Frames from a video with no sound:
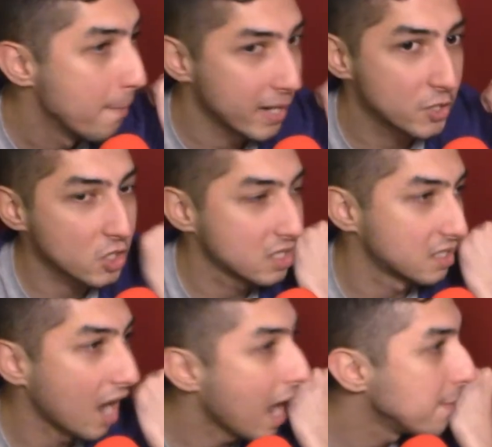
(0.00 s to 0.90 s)
but it just the
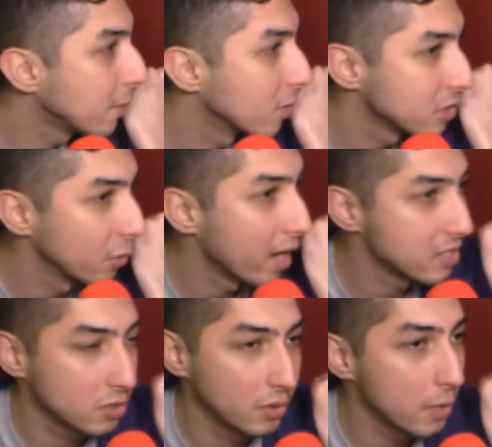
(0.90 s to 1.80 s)
timing wasn't
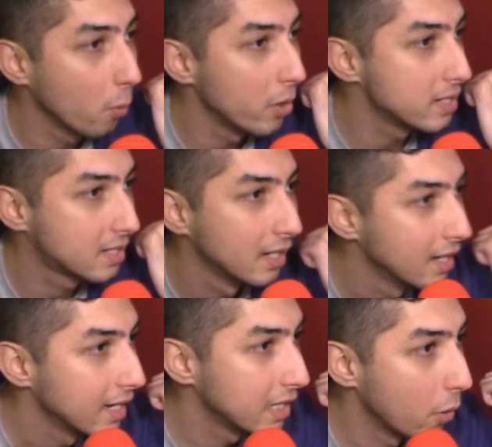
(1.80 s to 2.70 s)
right, so they weren't,
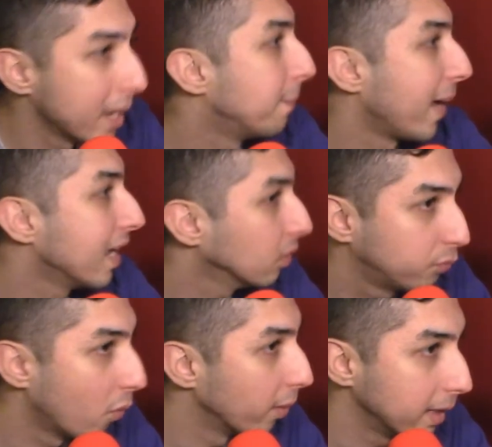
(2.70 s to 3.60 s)
impaled
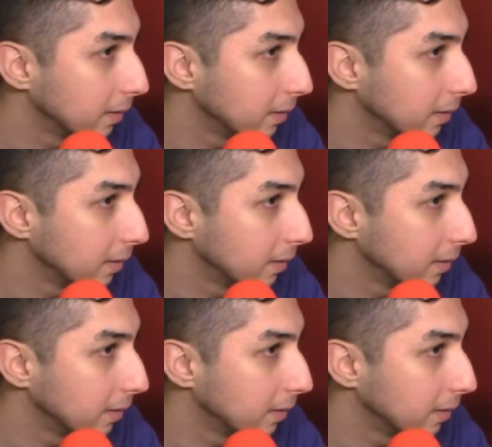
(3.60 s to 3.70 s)
for it.